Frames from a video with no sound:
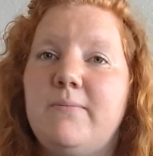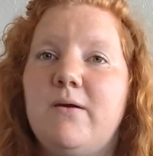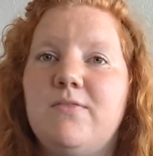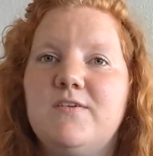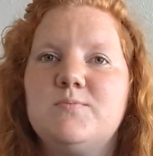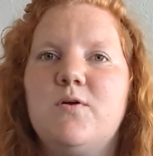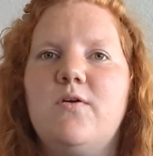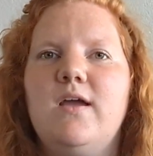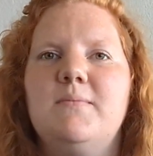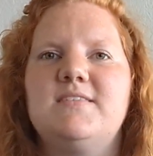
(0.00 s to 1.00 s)
about with this
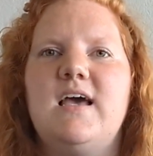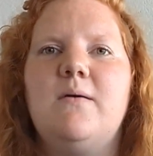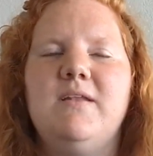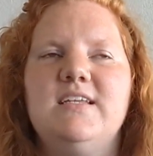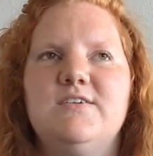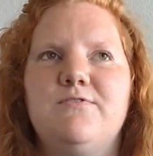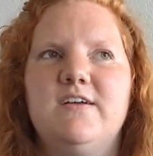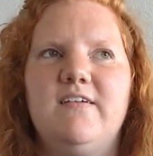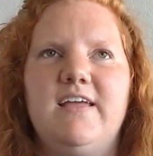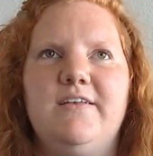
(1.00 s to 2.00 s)
program is how many
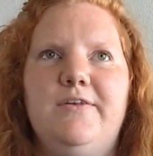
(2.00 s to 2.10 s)
different like